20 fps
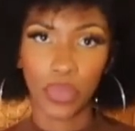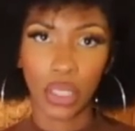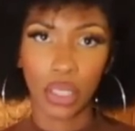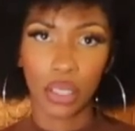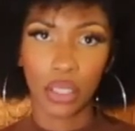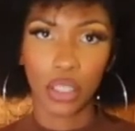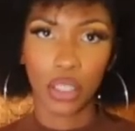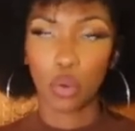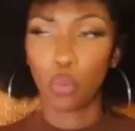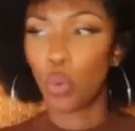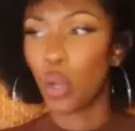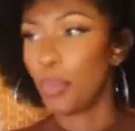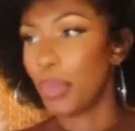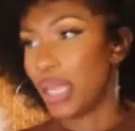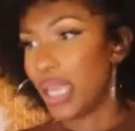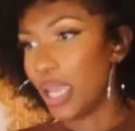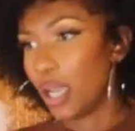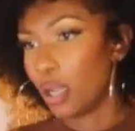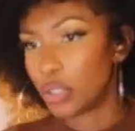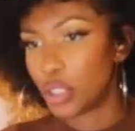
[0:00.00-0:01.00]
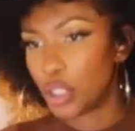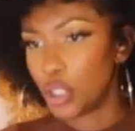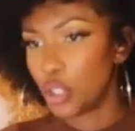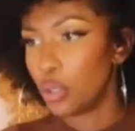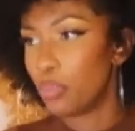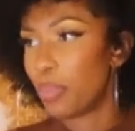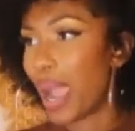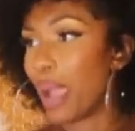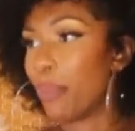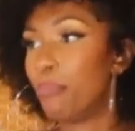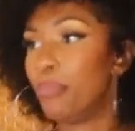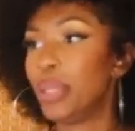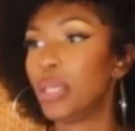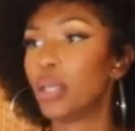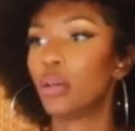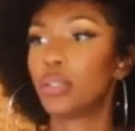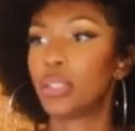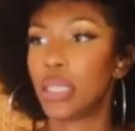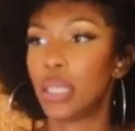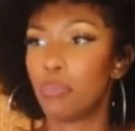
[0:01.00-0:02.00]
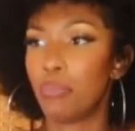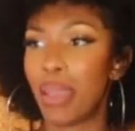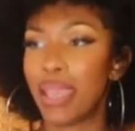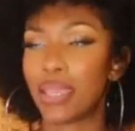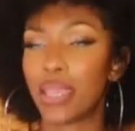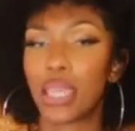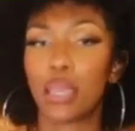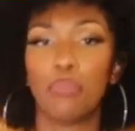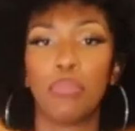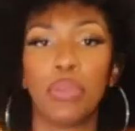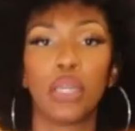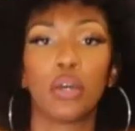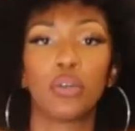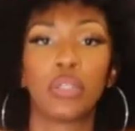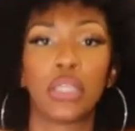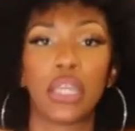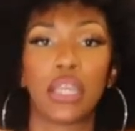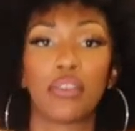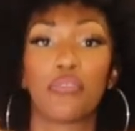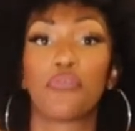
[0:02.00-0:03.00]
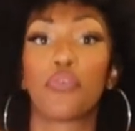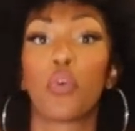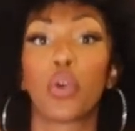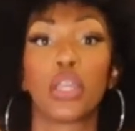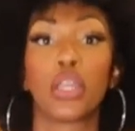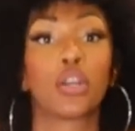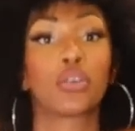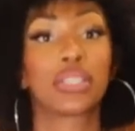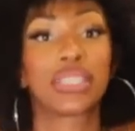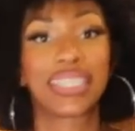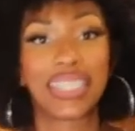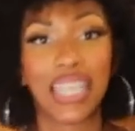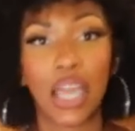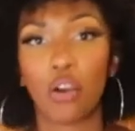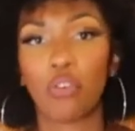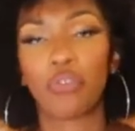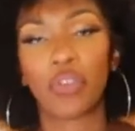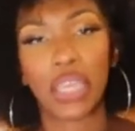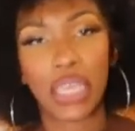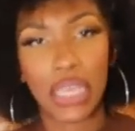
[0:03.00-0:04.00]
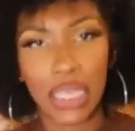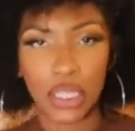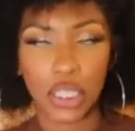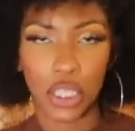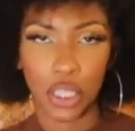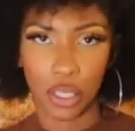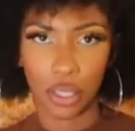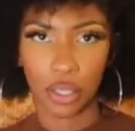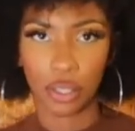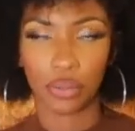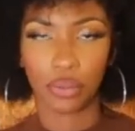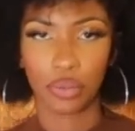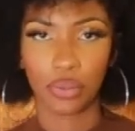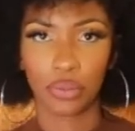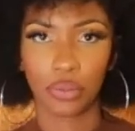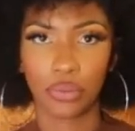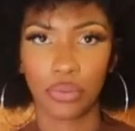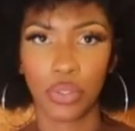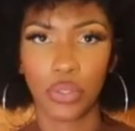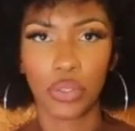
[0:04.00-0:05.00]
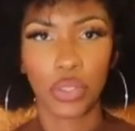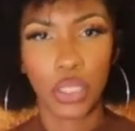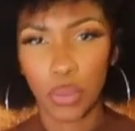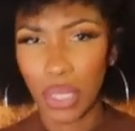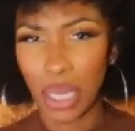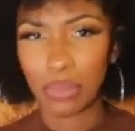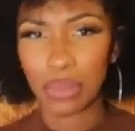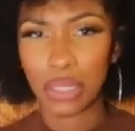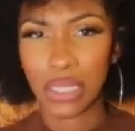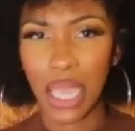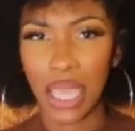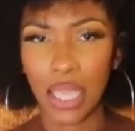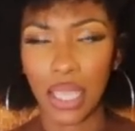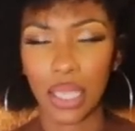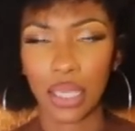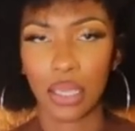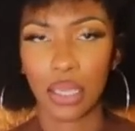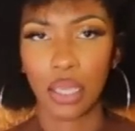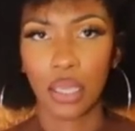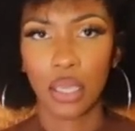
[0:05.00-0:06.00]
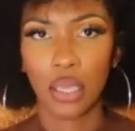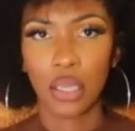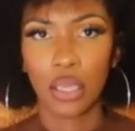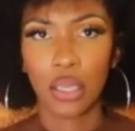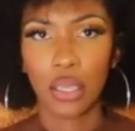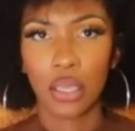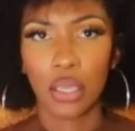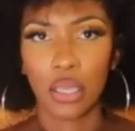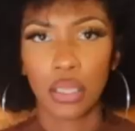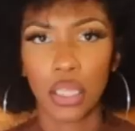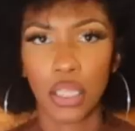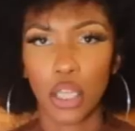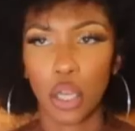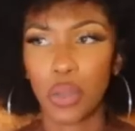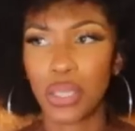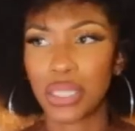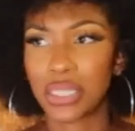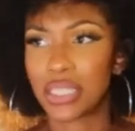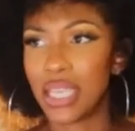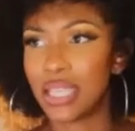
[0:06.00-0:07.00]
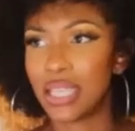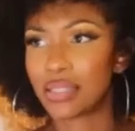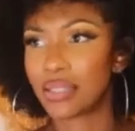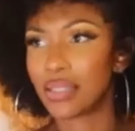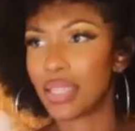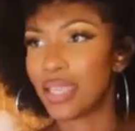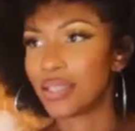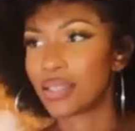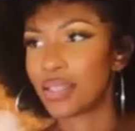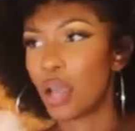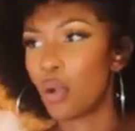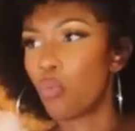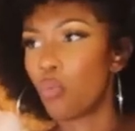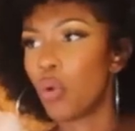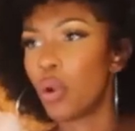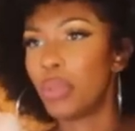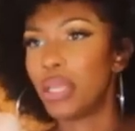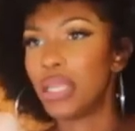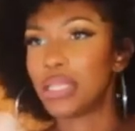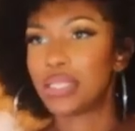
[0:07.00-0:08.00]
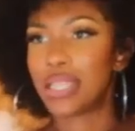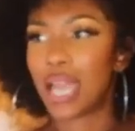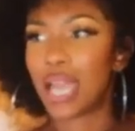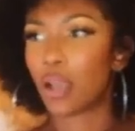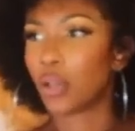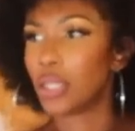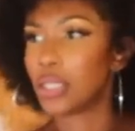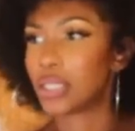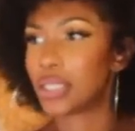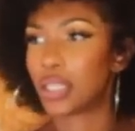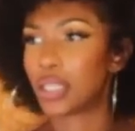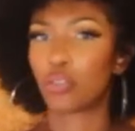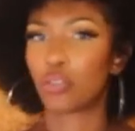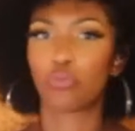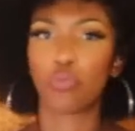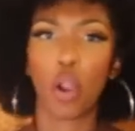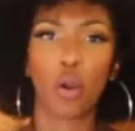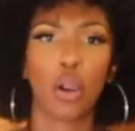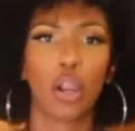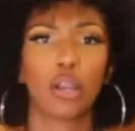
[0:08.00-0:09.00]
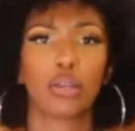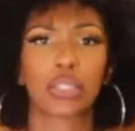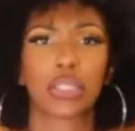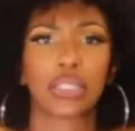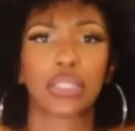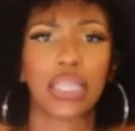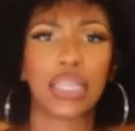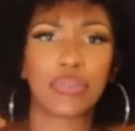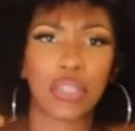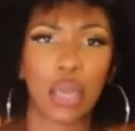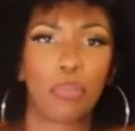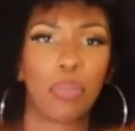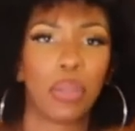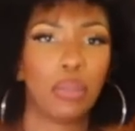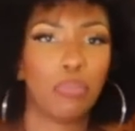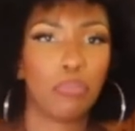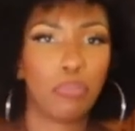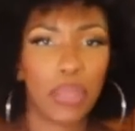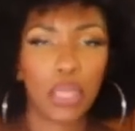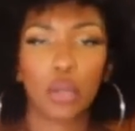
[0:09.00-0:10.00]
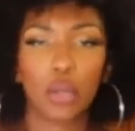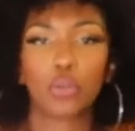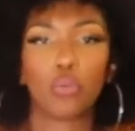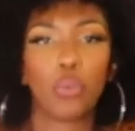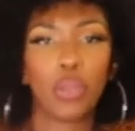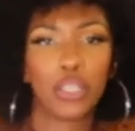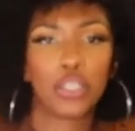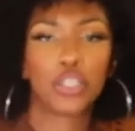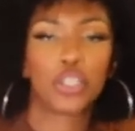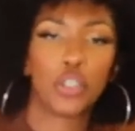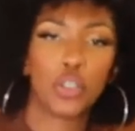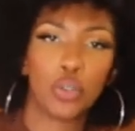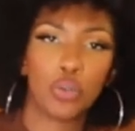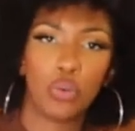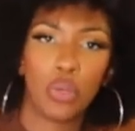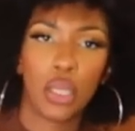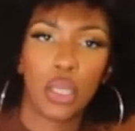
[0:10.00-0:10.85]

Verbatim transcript: Your woman helps you by building, making building for yourself easier. You see what I'm saying? You know, it's it's, it's a woman is not going to sit and roll her sleeves up and build with you